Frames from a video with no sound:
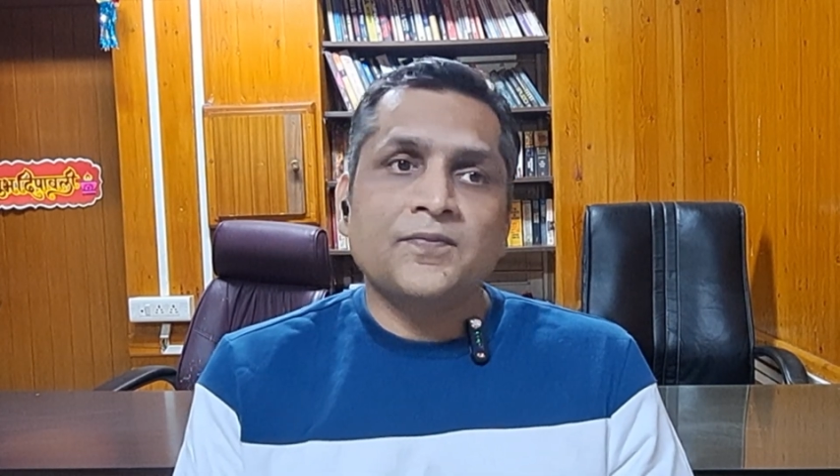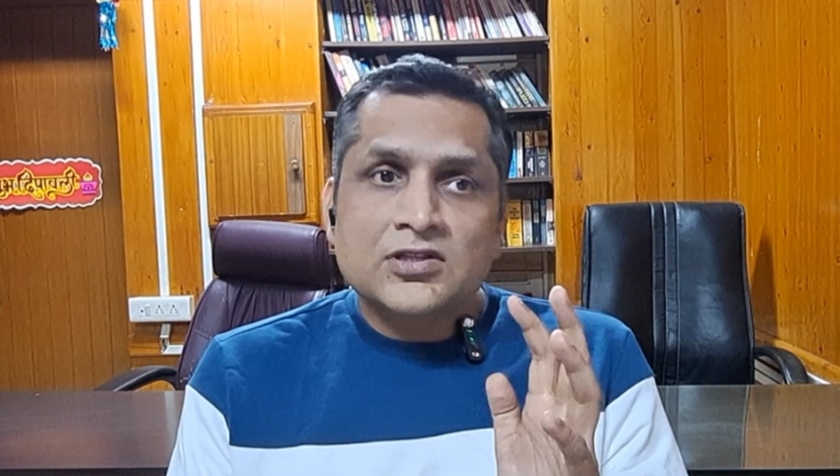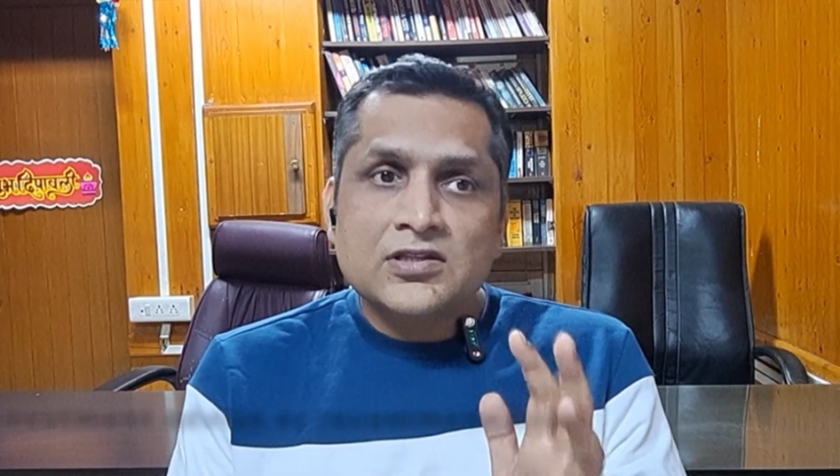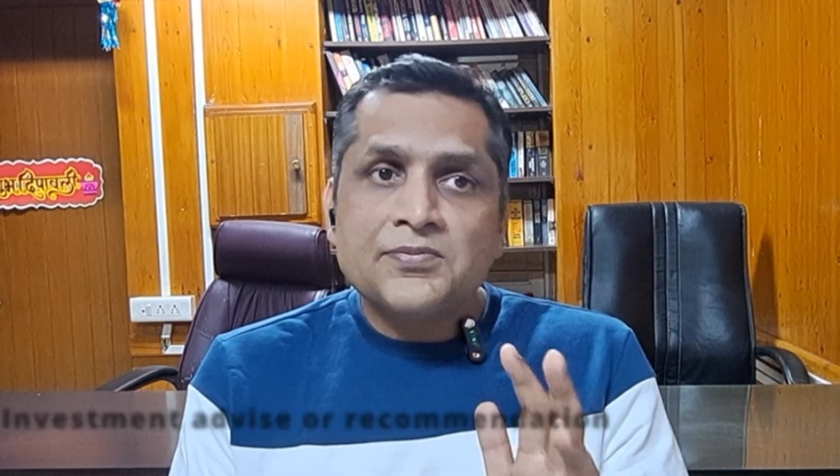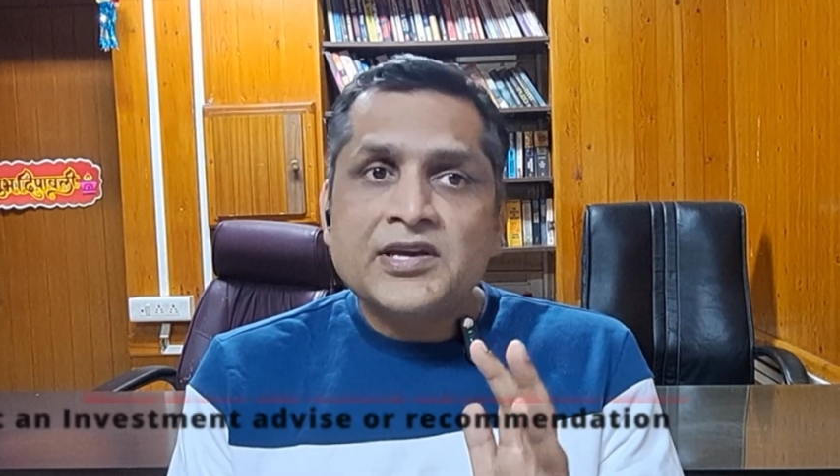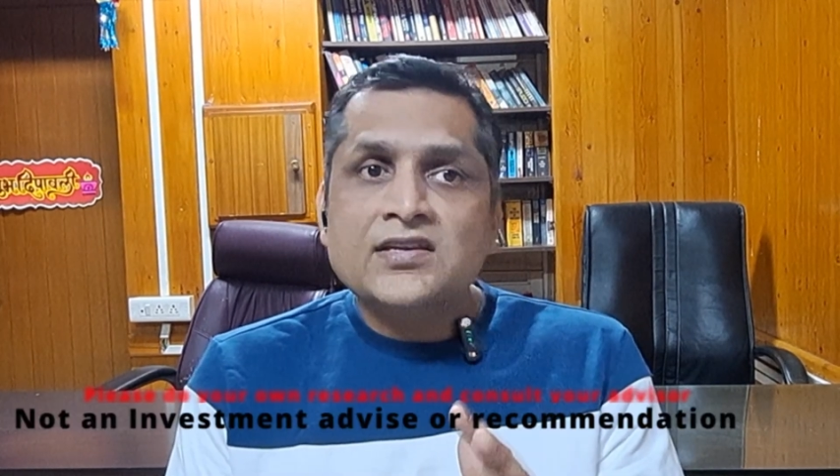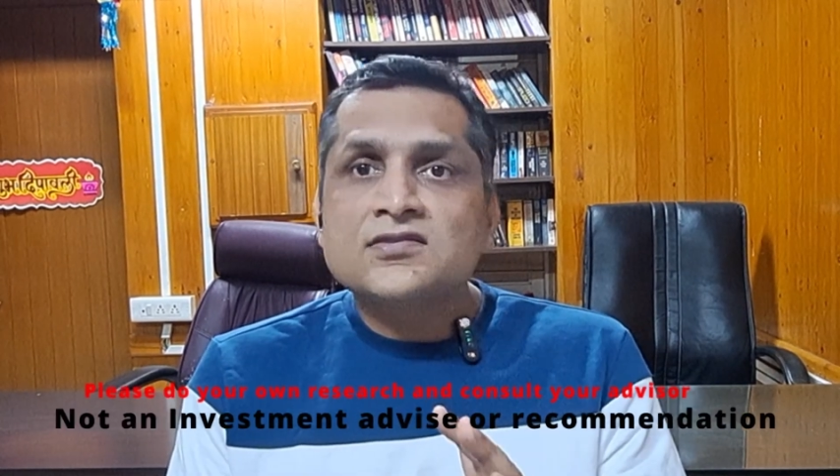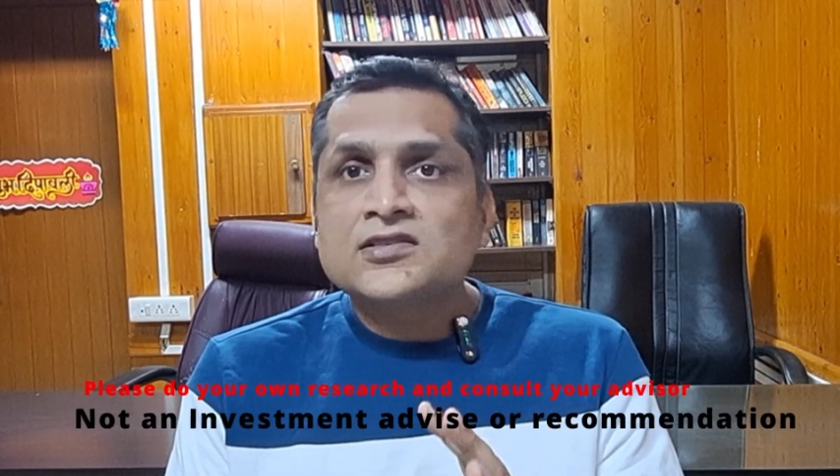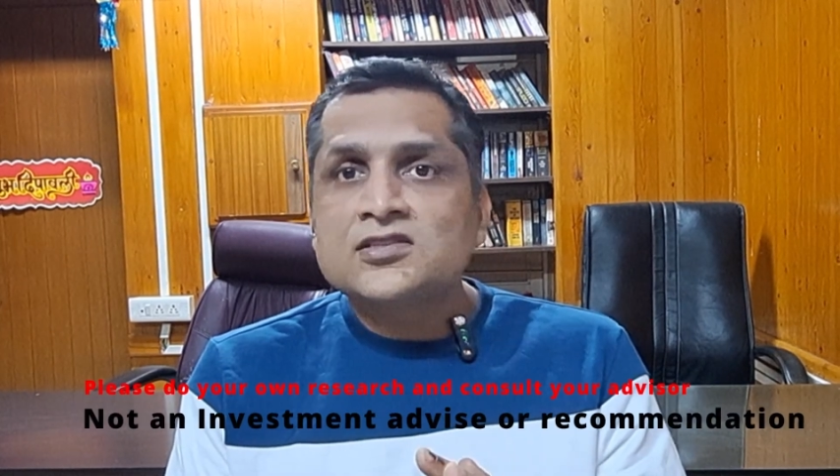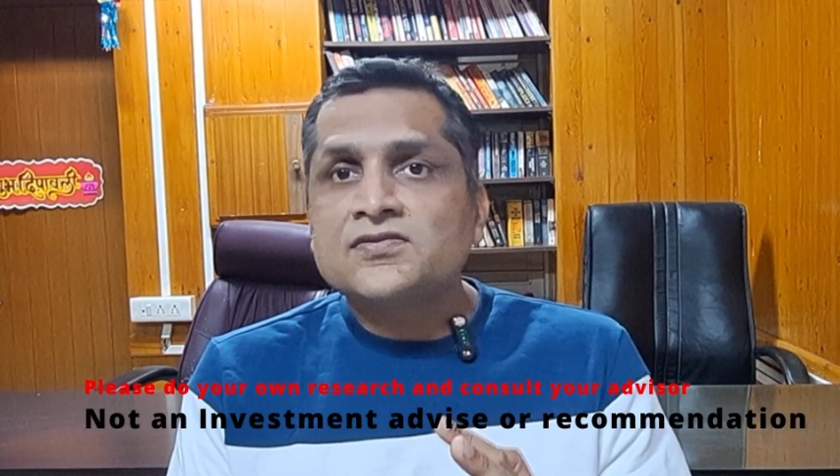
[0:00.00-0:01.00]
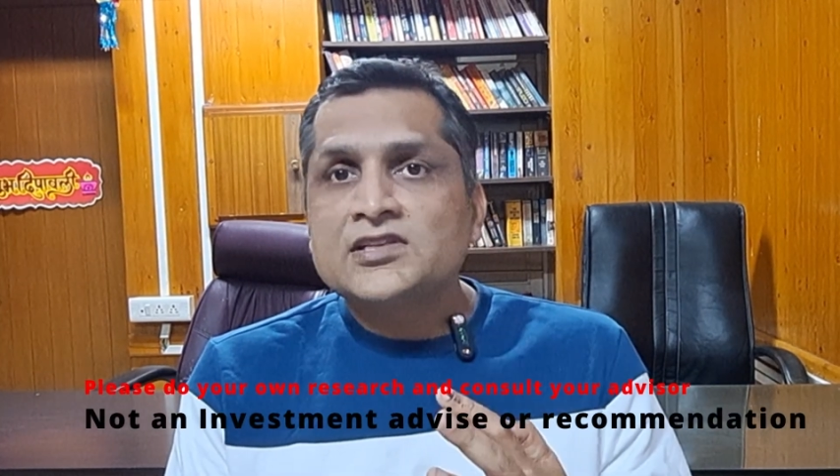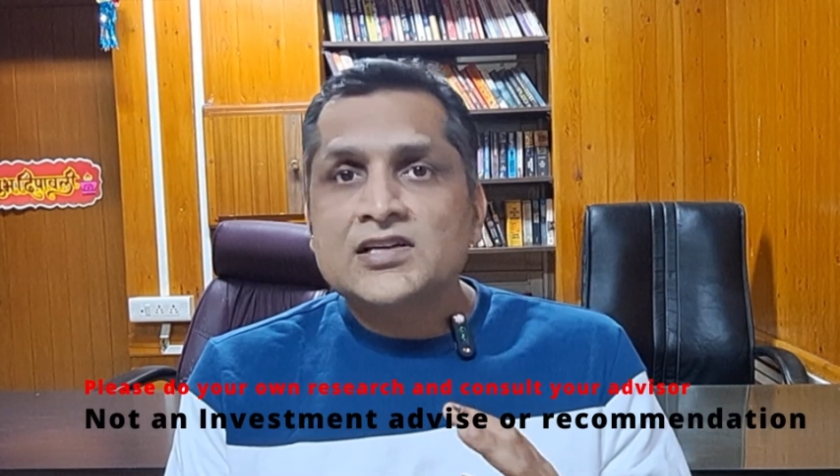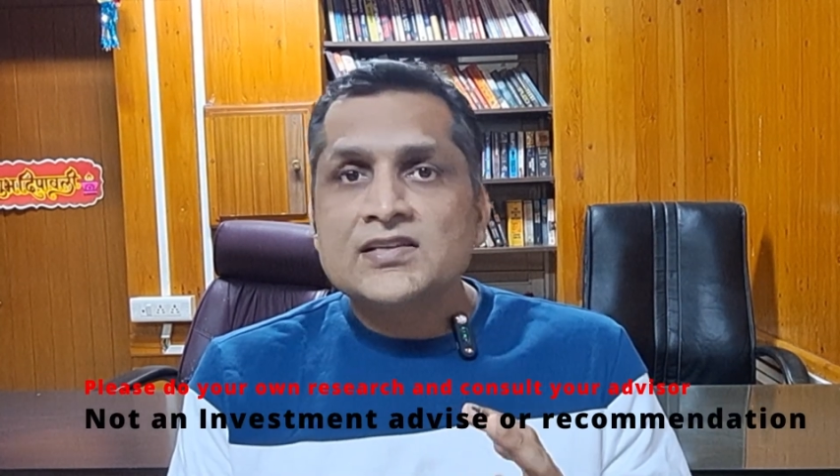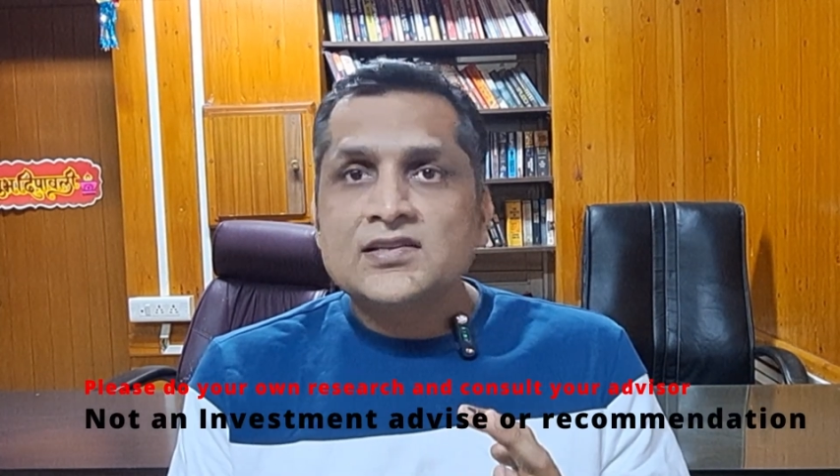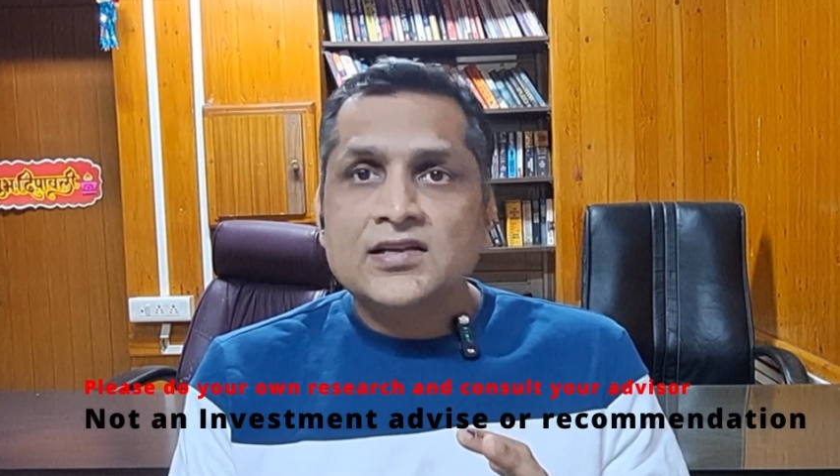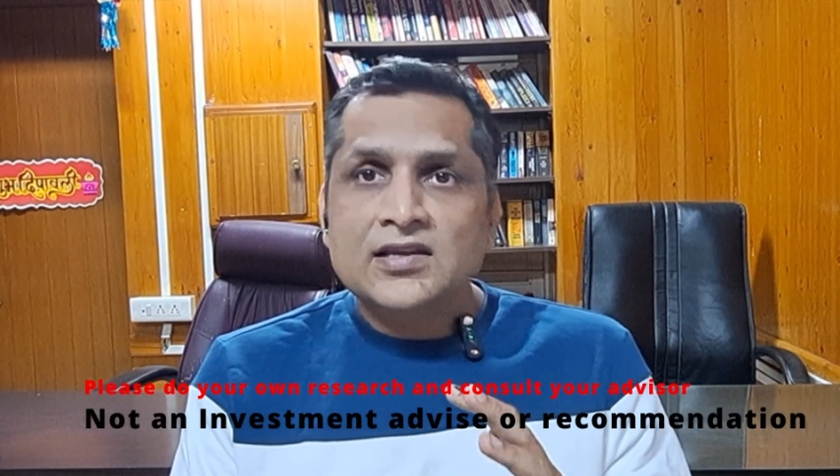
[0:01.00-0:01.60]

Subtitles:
So the biggest risk which I see